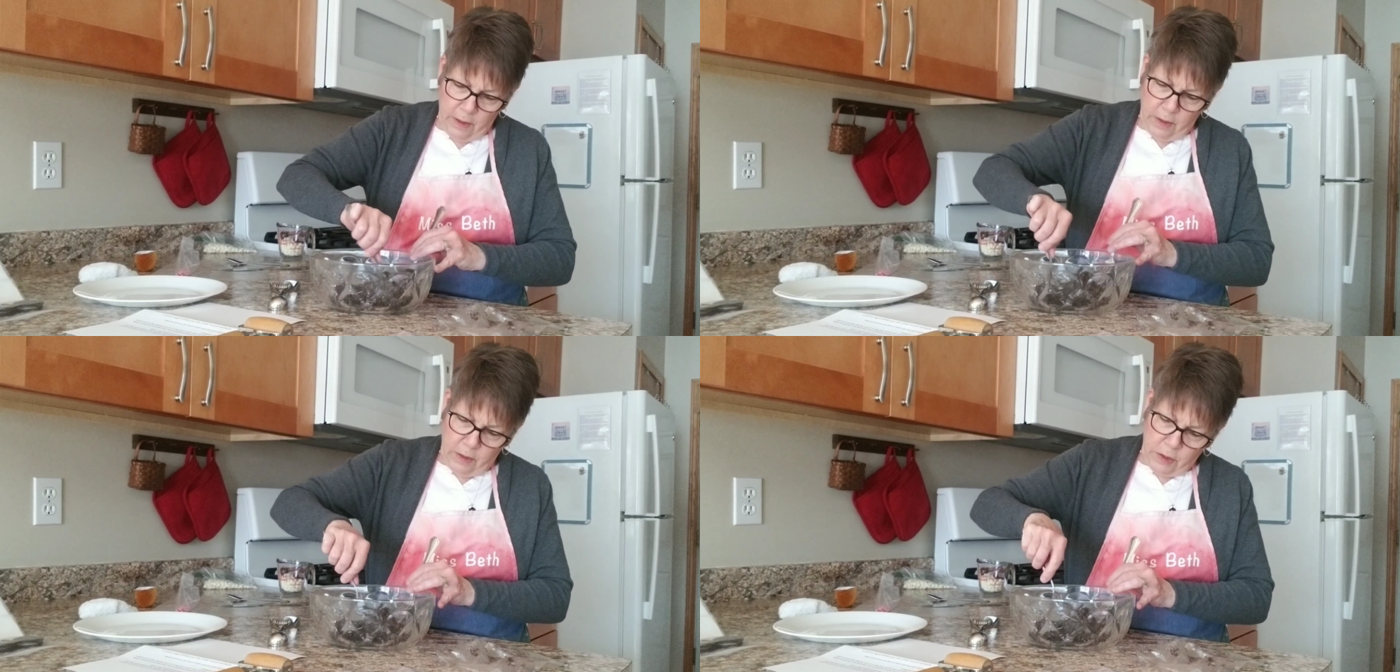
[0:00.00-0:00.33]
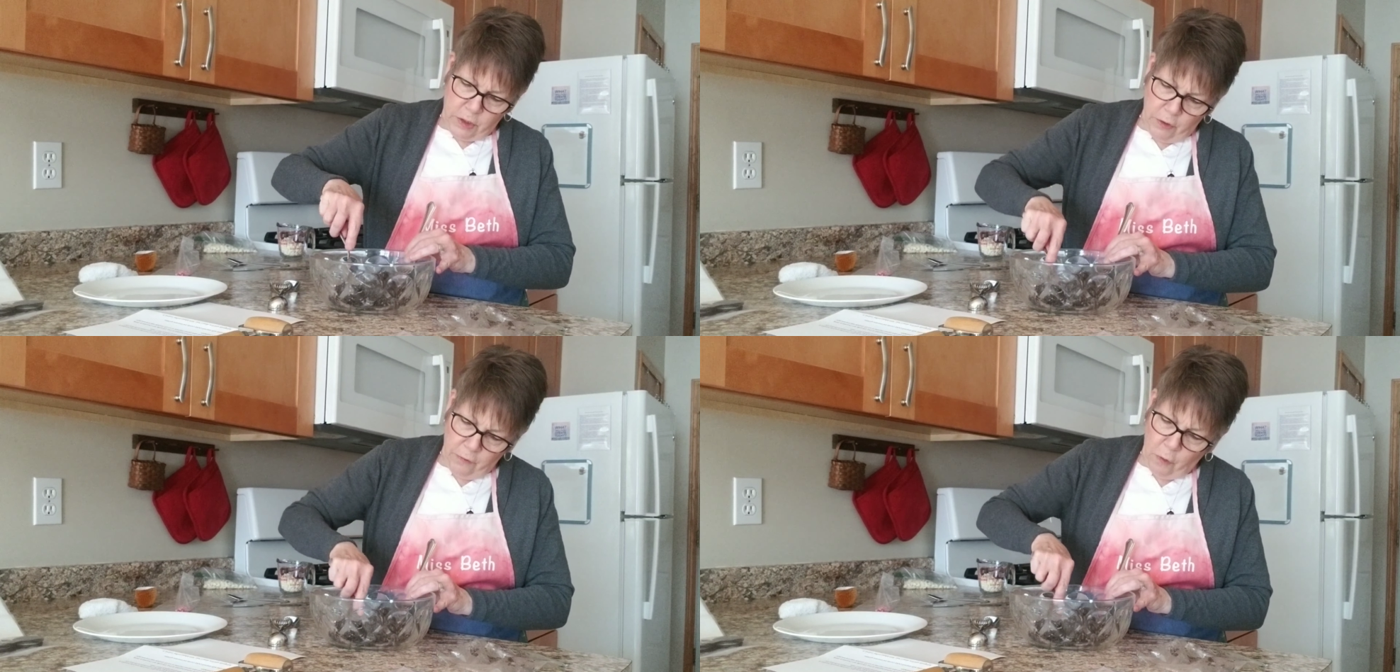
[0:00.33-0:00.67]

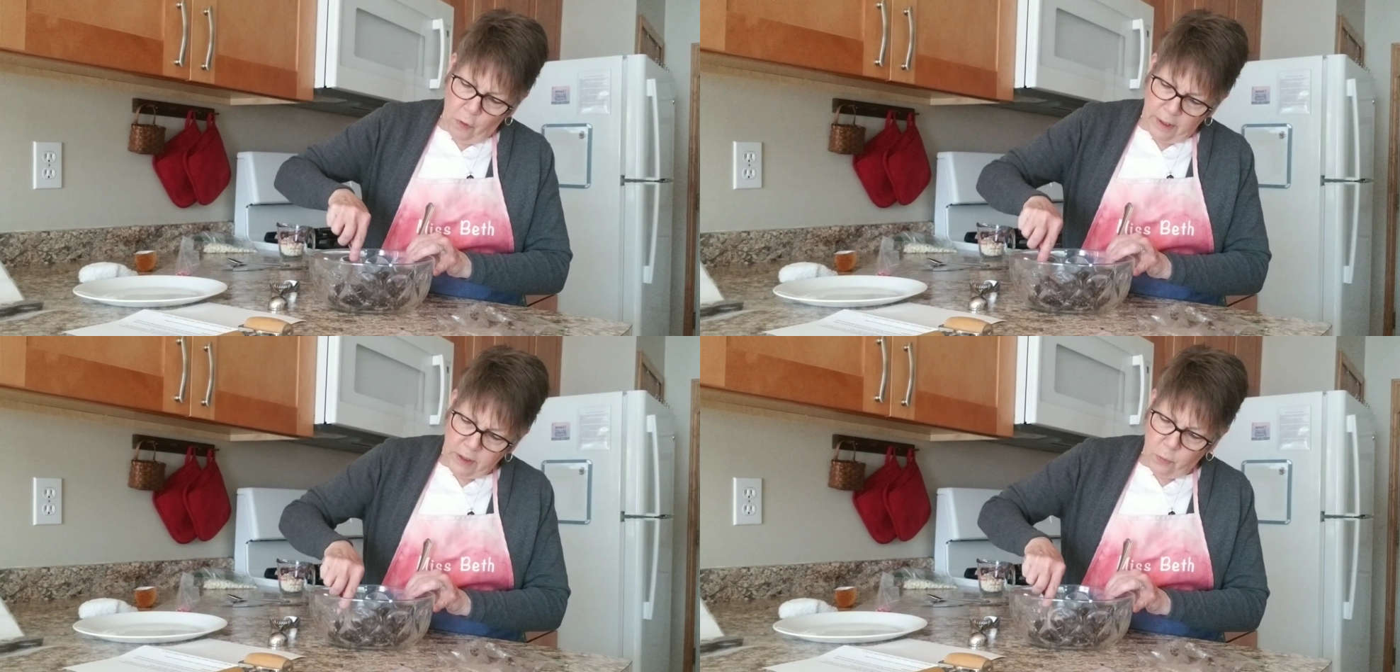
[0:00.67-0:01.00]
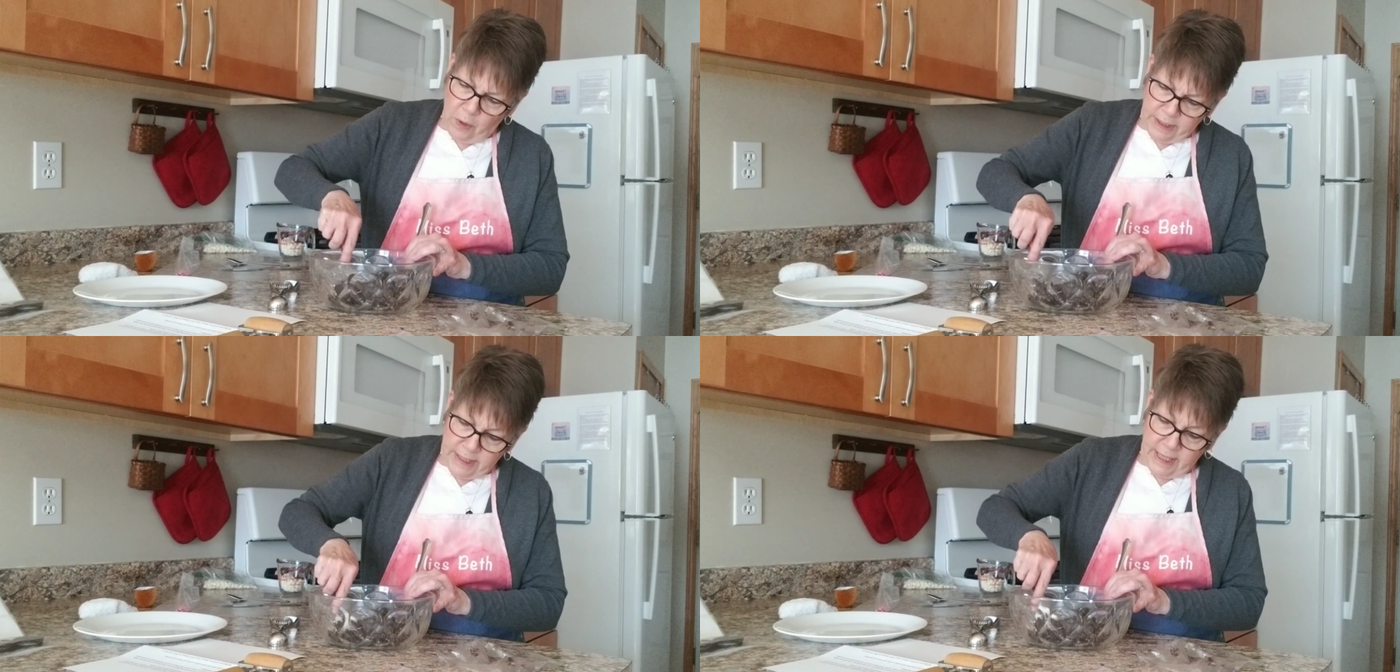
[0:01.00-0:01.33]
So of course,
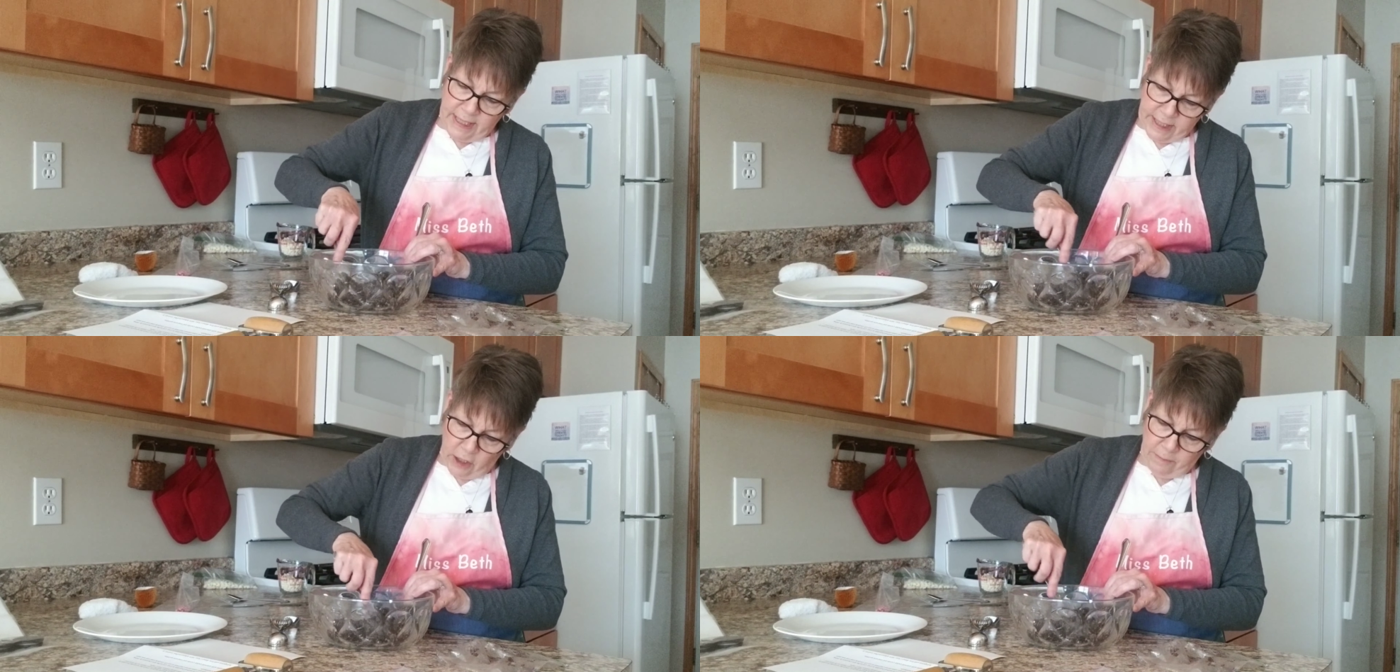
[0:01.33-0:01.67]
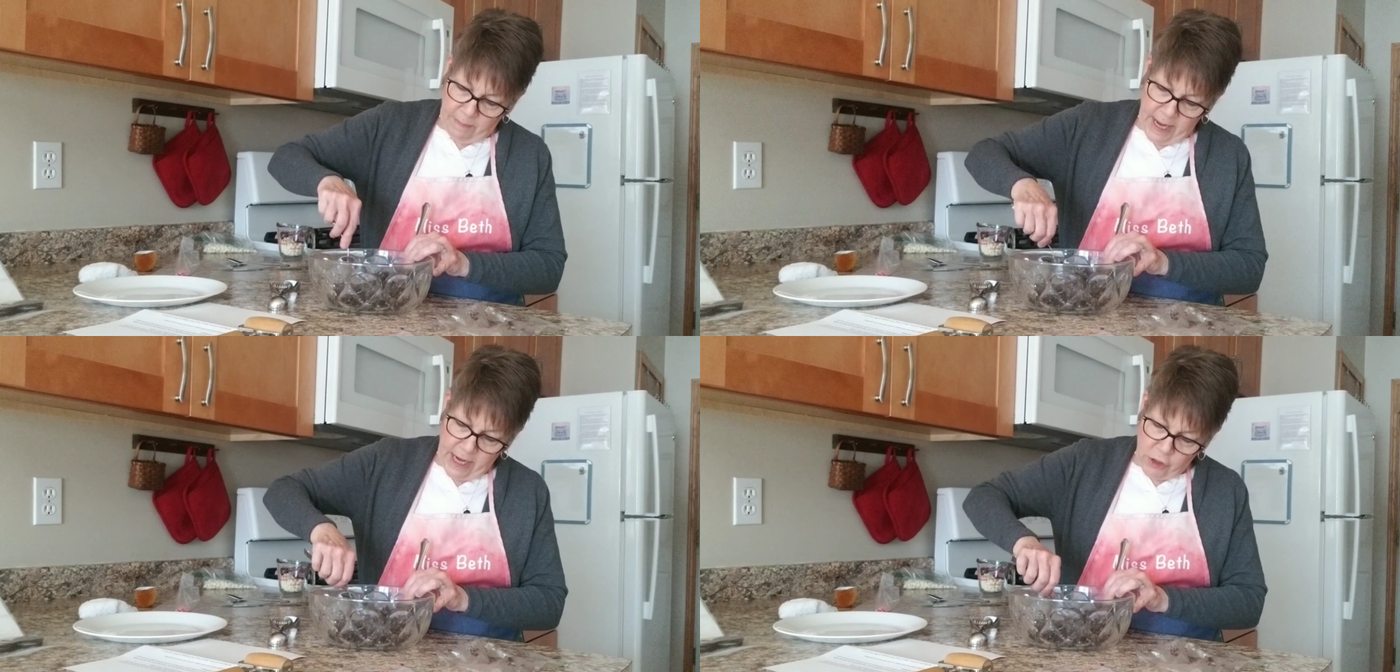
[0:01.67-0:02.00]
once these are made,